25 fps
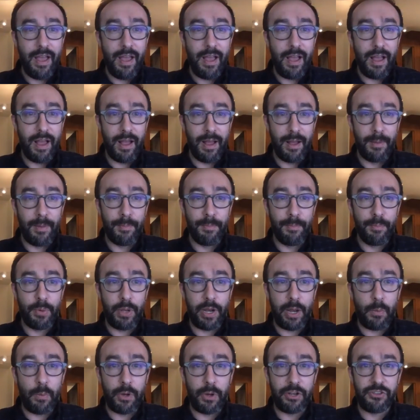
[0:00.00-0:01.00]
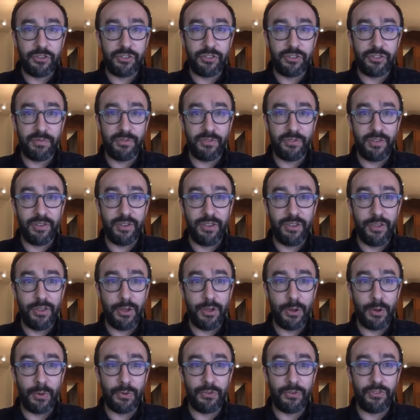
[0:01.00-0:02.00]
Um, but I want to shift
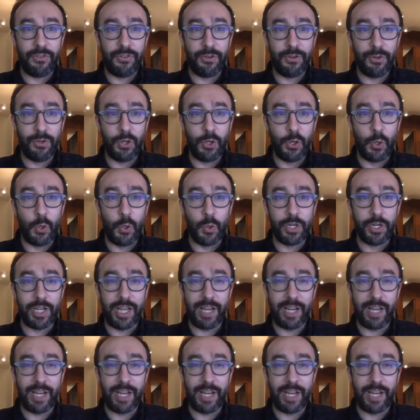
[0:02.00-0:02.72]
though to